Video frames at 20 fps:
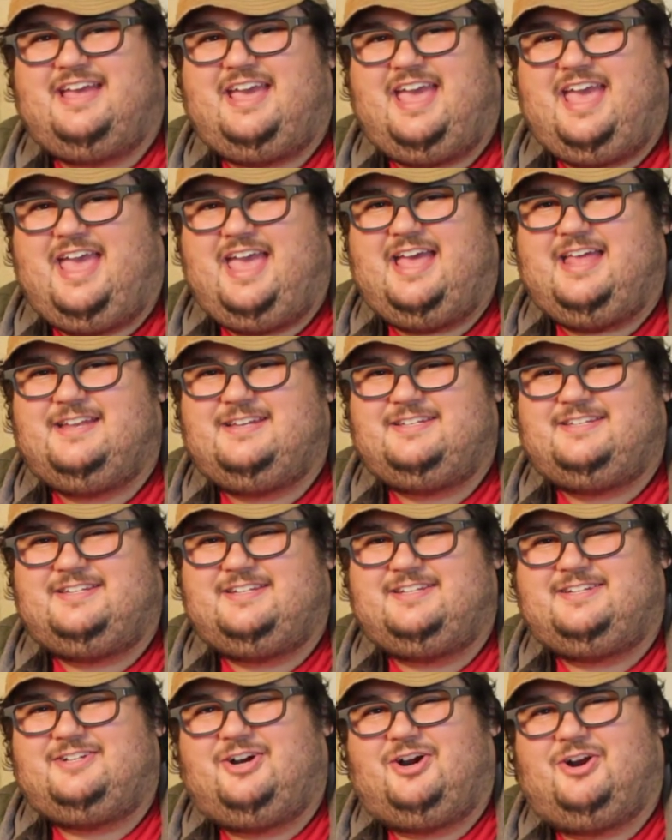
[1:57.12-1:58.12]
and
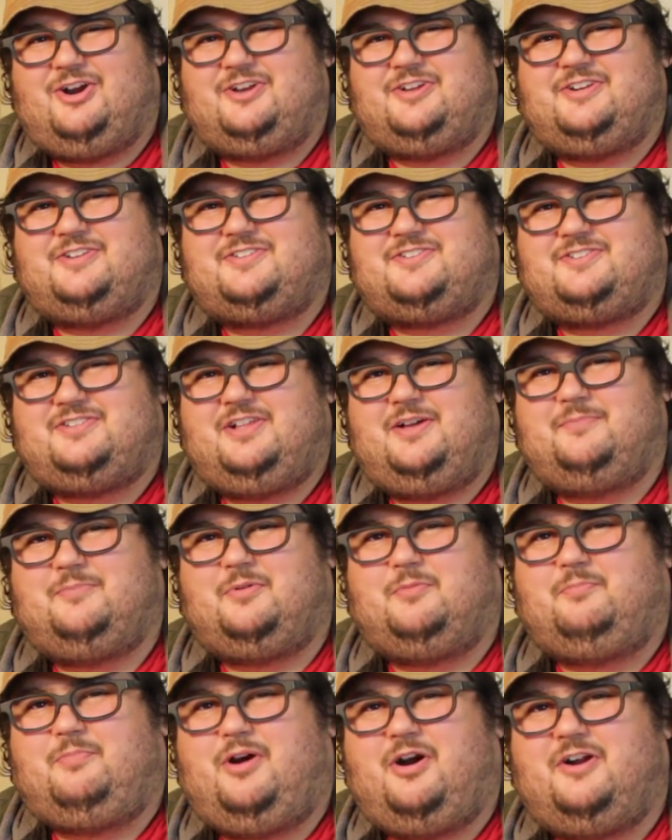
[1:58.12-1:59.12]
to target a
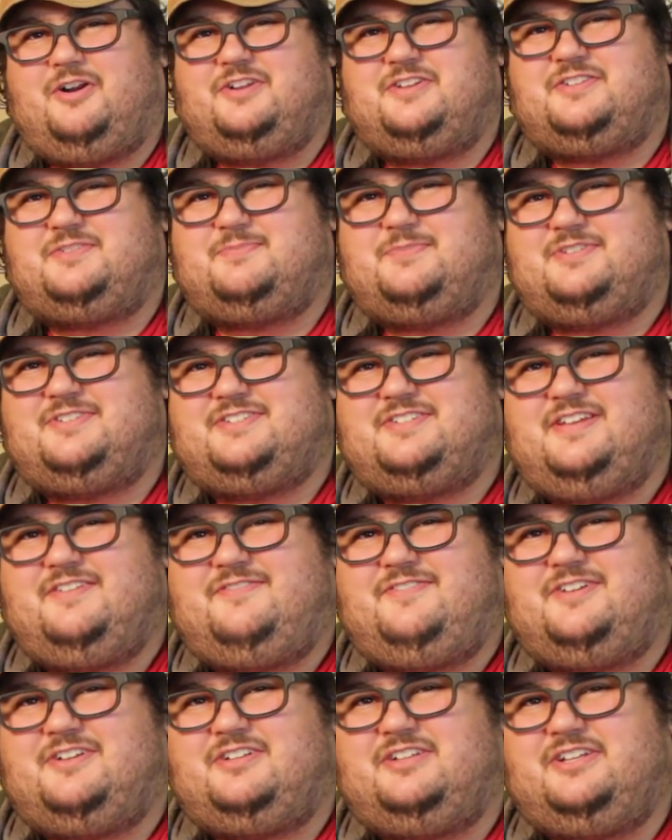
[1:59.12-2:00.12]
slumber party
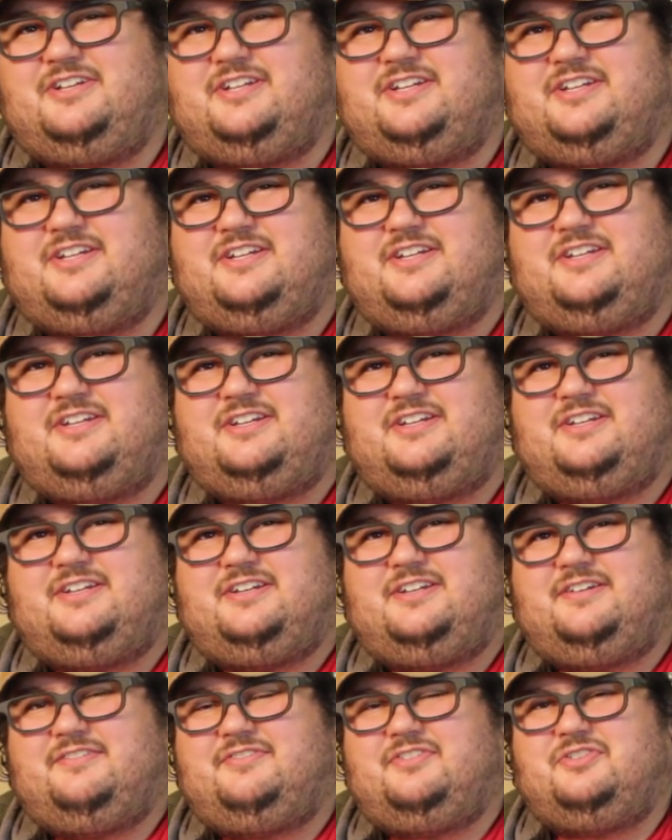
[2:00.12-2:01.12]
specifically,
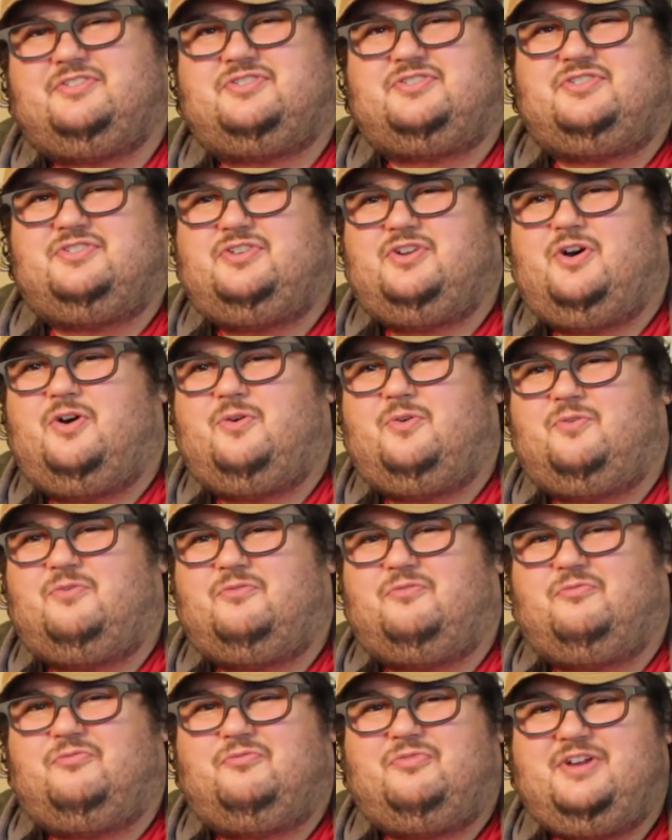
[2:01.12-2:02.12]
if there's no
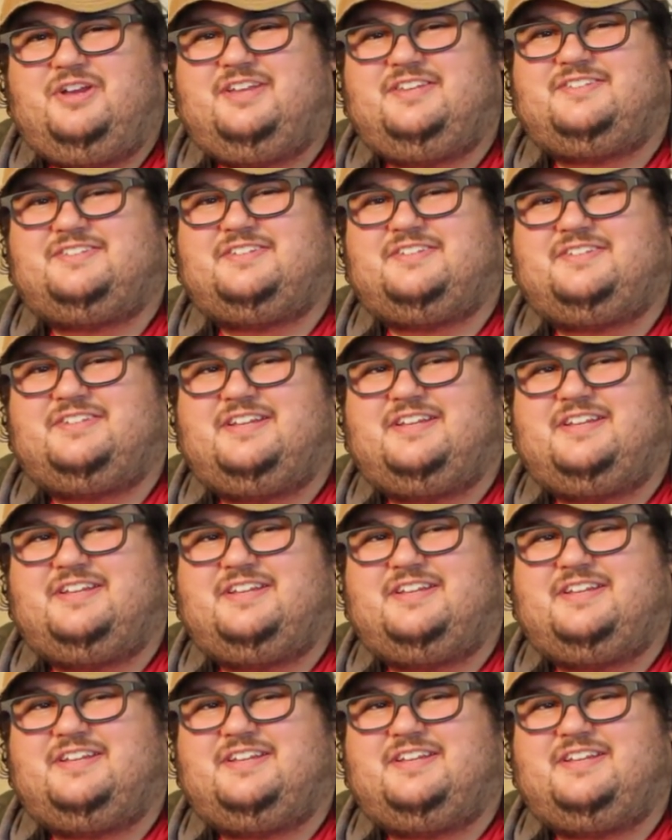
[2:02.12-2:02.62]
reason,